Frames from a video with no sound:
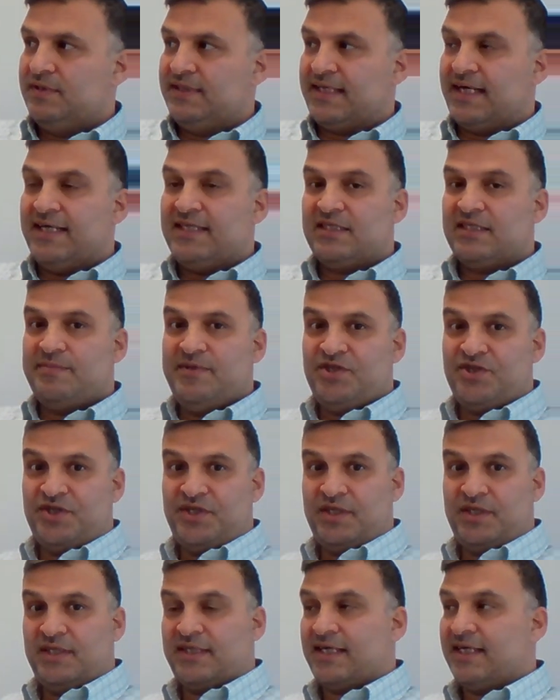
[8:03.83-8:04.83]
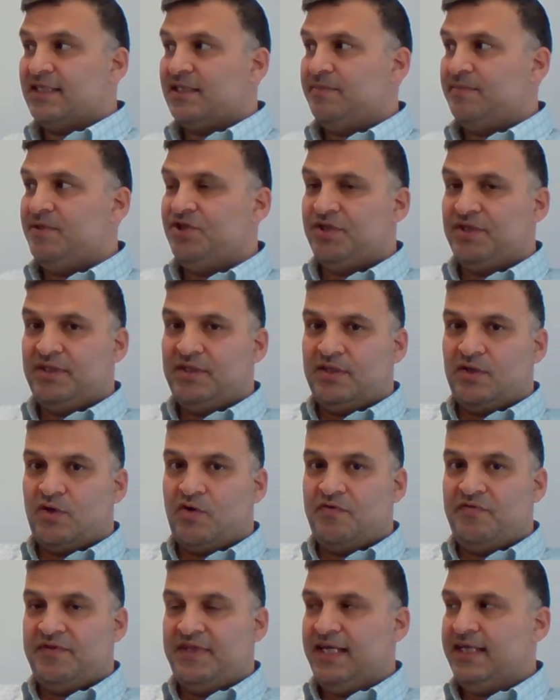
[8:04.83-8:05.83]
transmission
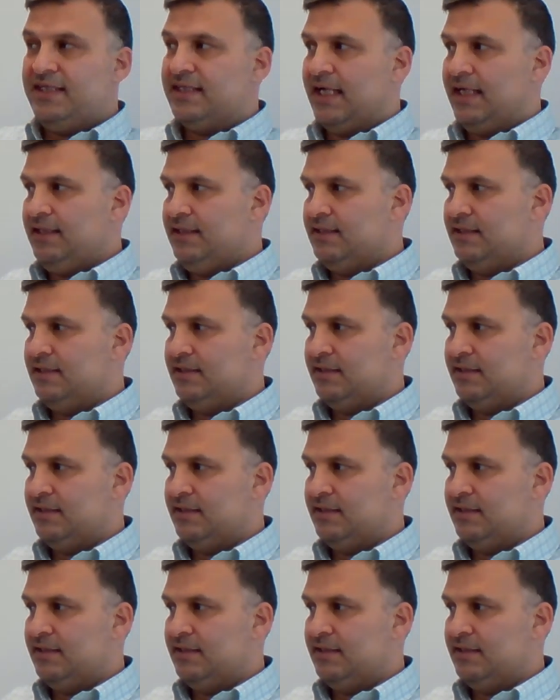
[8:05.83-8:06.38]
of data.